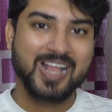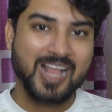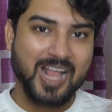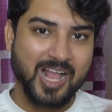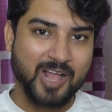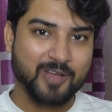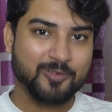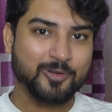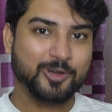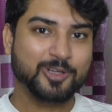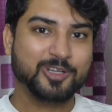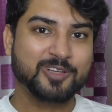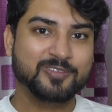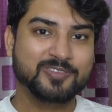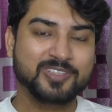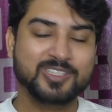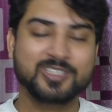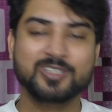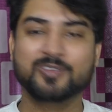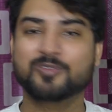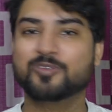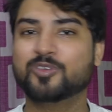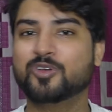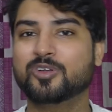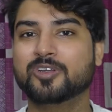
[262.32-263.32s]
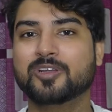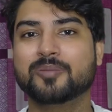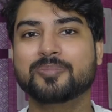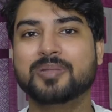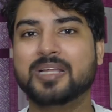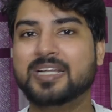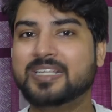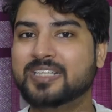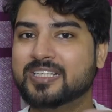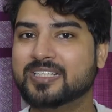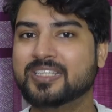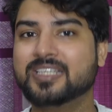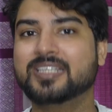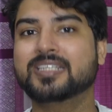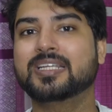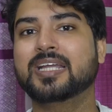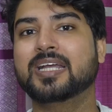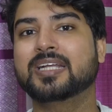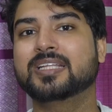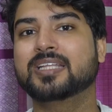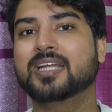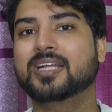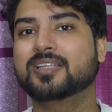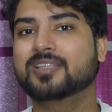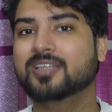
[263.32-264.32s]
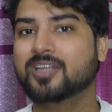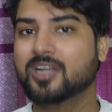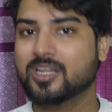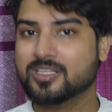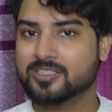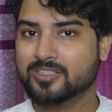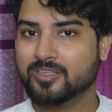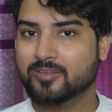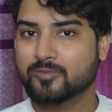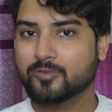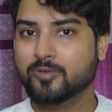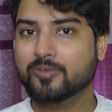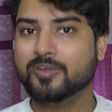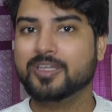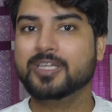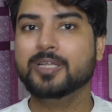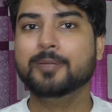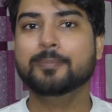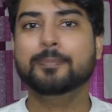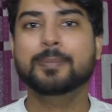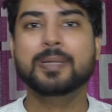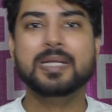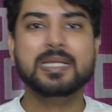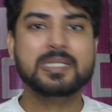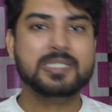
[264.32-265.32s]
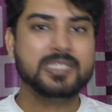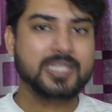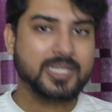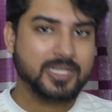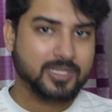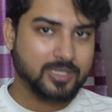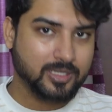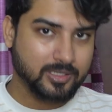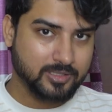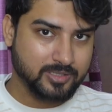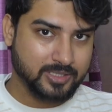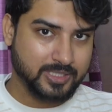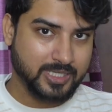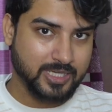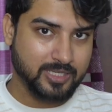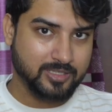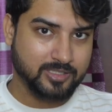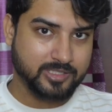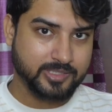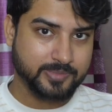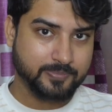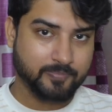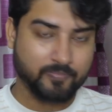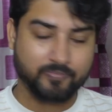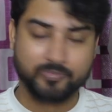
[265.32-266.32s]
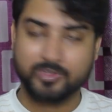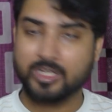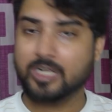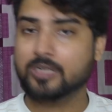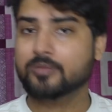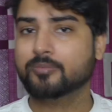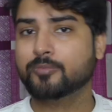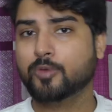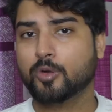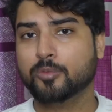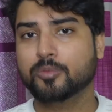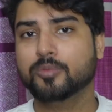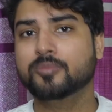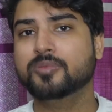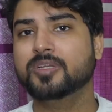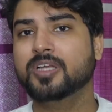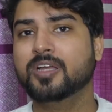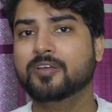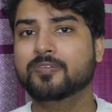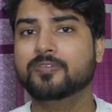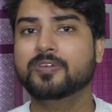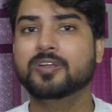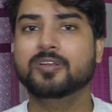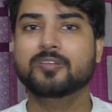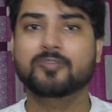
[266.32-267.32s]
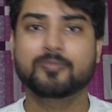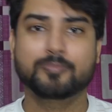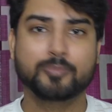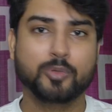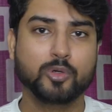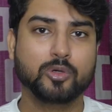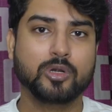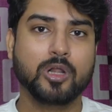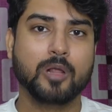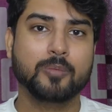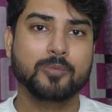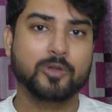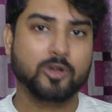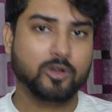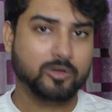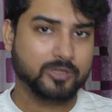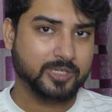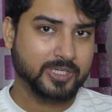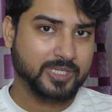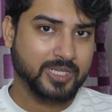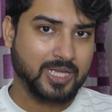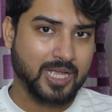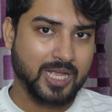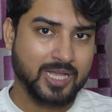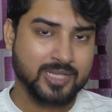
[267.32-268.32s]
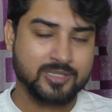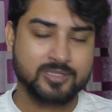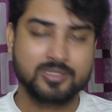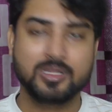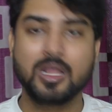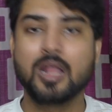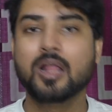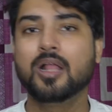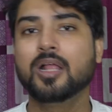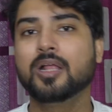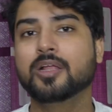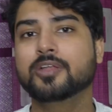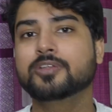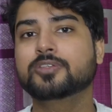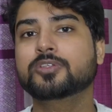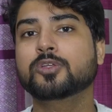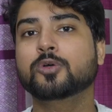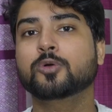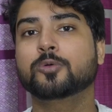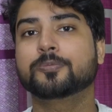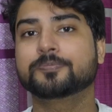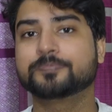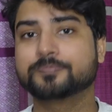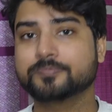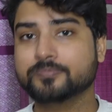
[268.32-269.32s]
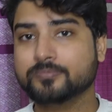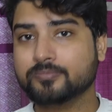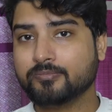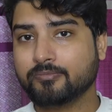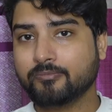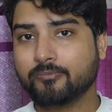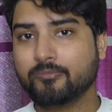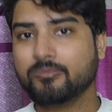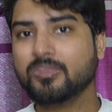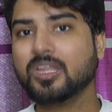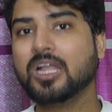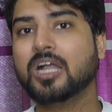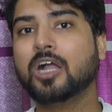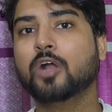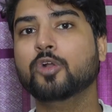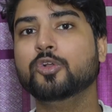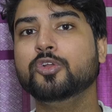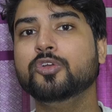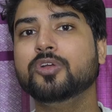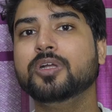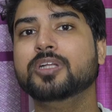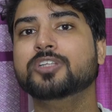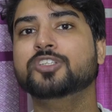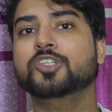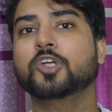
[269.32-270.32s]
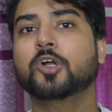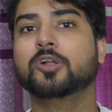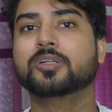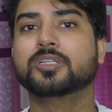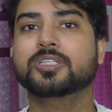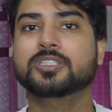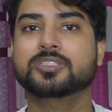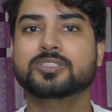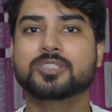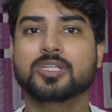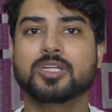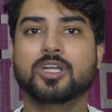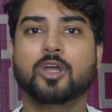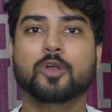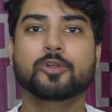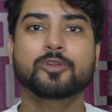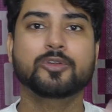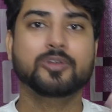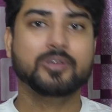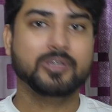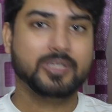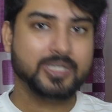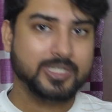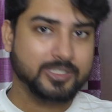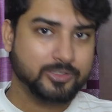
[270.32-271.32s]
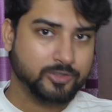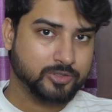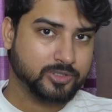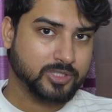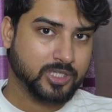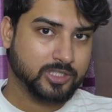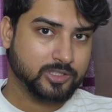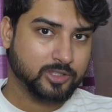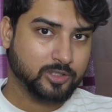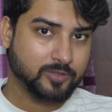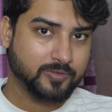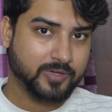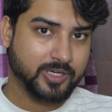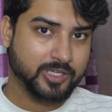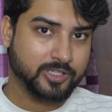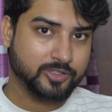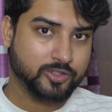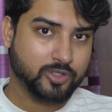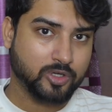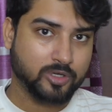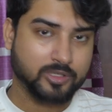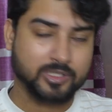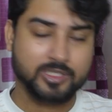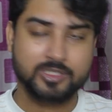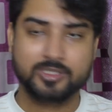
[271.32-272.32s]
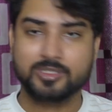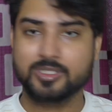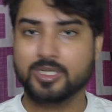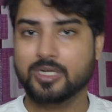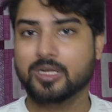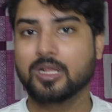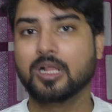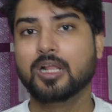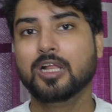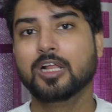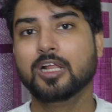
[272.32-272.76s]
have all of this if you want to apply, nothing like that. They're asking for very basic skills that probably every programmer already has. So how do you get shortlisted? How do you increase your chances of getting shortlisted?